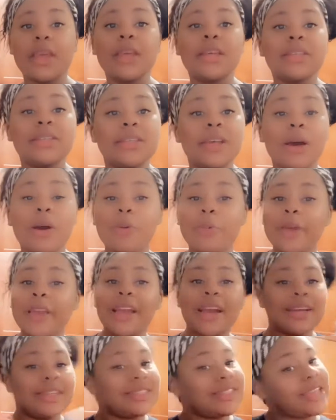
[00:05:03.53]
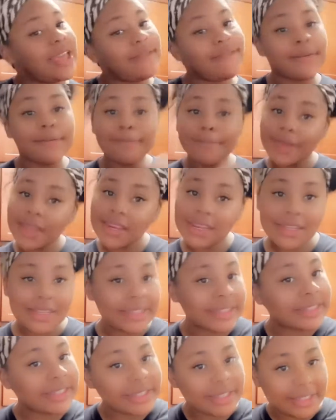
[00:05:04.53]
So we got seven
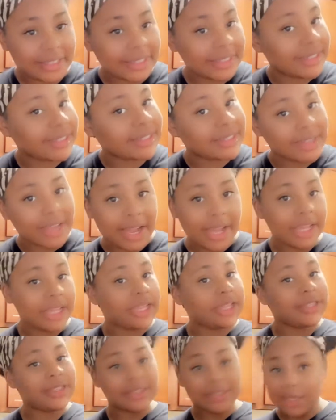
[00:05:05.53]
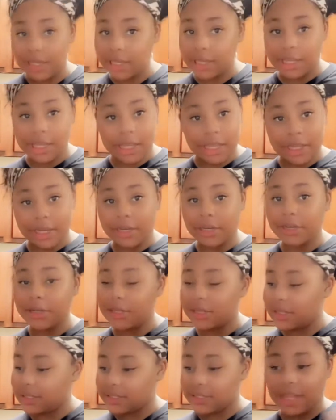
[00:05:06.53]
minutes to this lasagna is done.
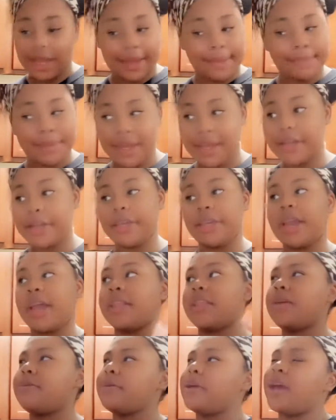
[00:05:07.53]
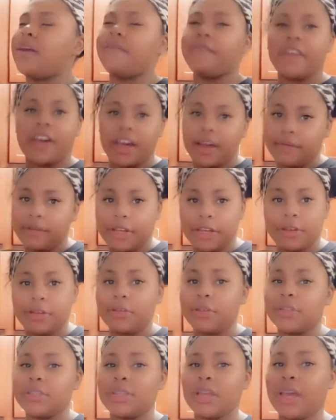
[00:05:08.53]
Cause like period, I think we got five
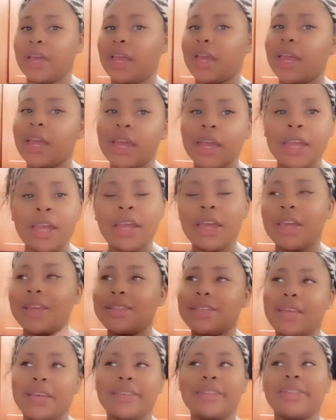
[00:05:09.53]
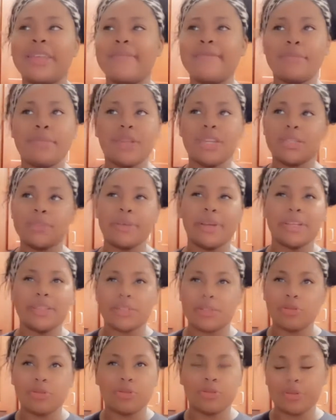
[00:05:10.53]
now. Cause like it said seven minutes about
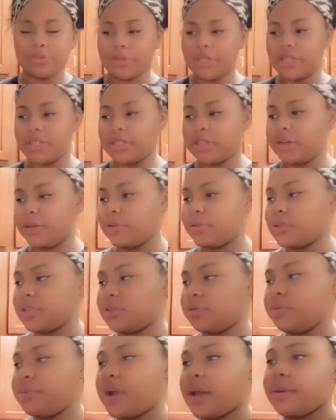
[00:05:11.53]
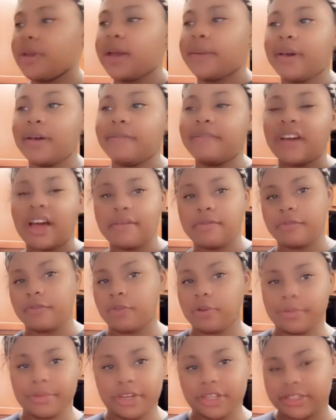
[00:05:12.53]
two or three minutes ago. So we probably got about five or
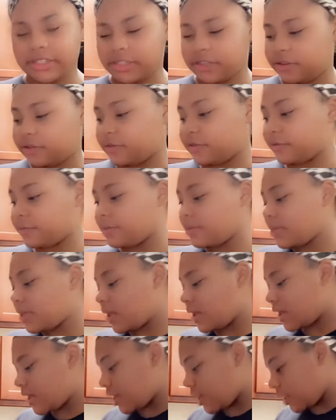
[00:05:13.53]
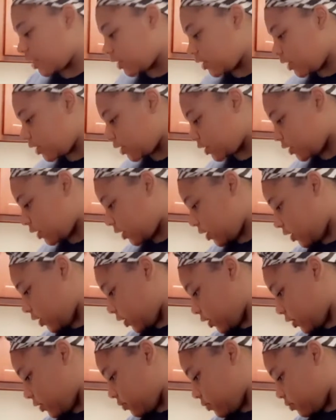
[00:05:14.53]
four minutes left. It looked
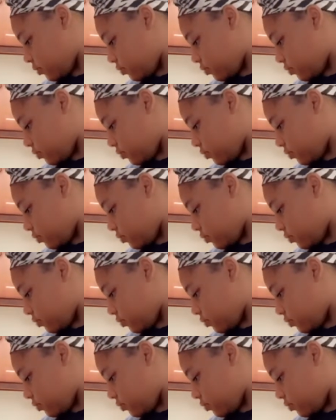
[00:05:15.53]
good.